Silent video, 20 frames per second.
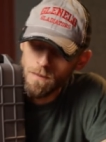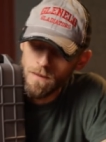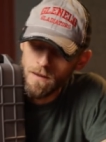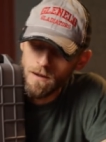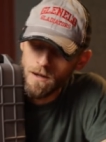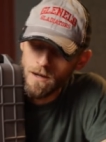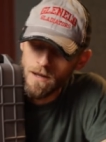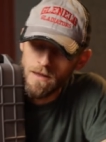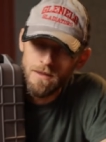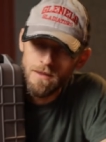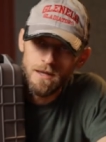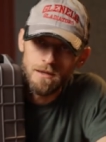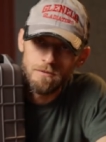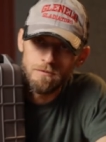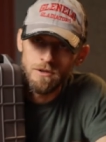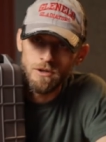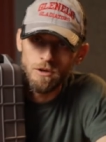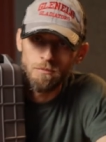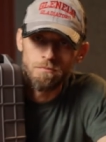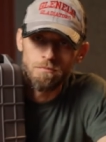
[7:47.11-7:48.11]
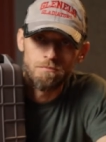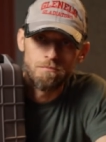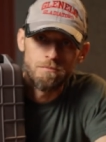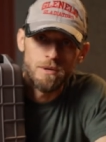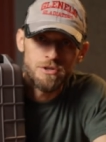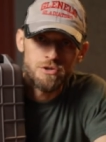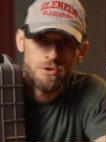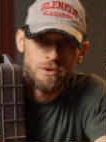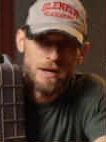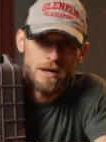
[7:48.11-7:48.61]
Uh, and then, you know,
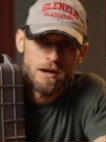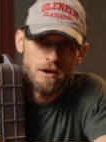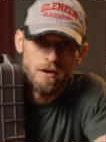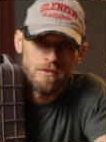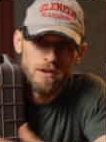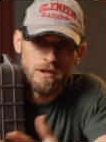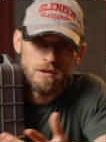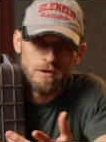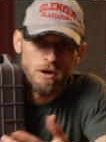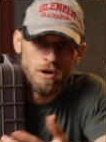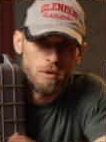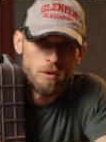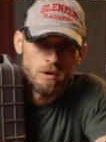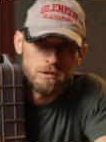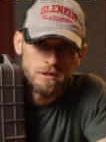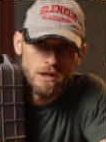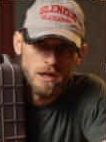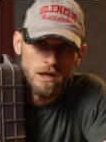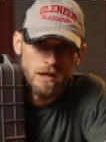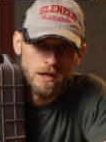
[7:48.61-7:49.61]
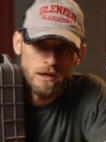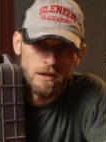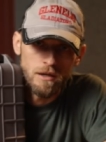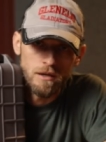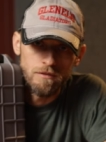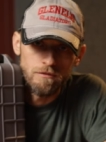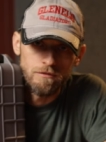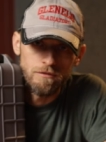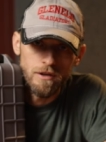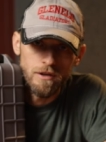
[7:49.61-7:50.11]
measure it out and then go online
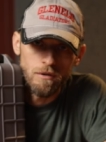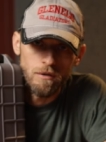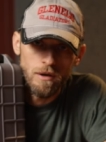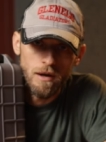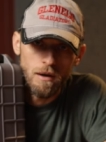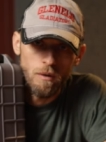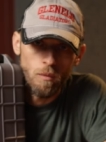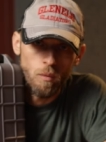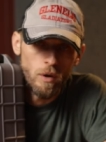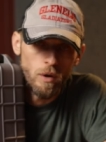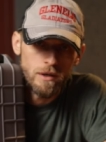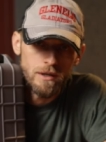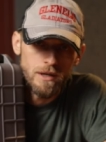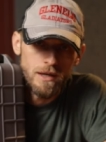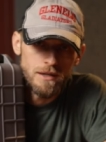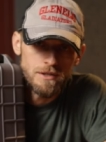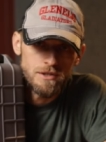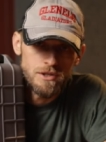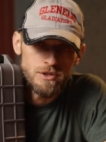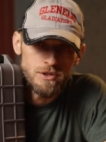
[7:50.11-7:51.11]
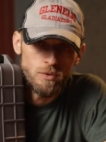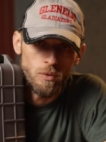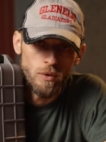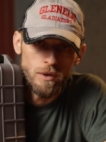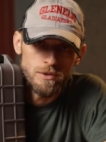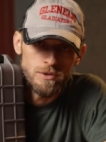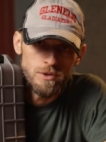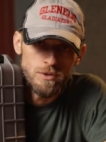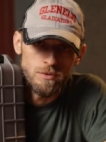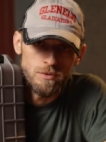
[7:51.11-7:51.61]
and figure out what case is
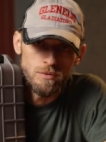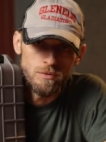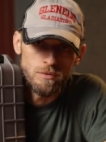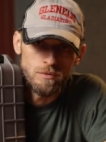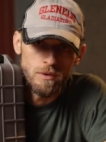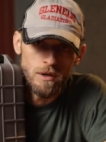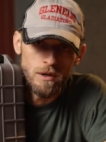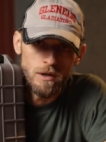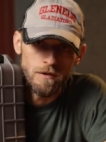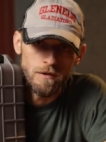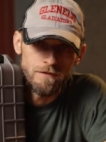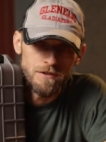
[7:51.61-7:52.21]
going to uh,